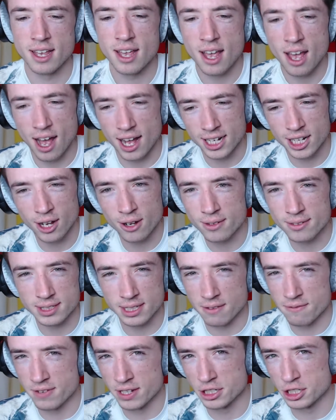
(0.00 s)
I can't see
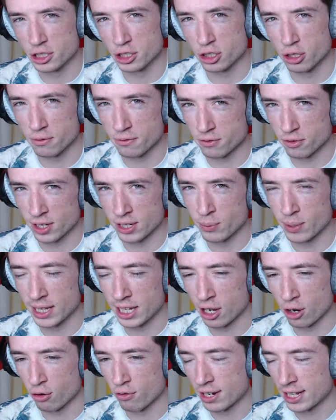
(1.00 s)
them finishing top 3 where they
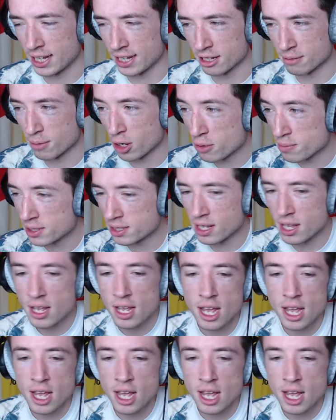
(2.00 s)
are already at the moment.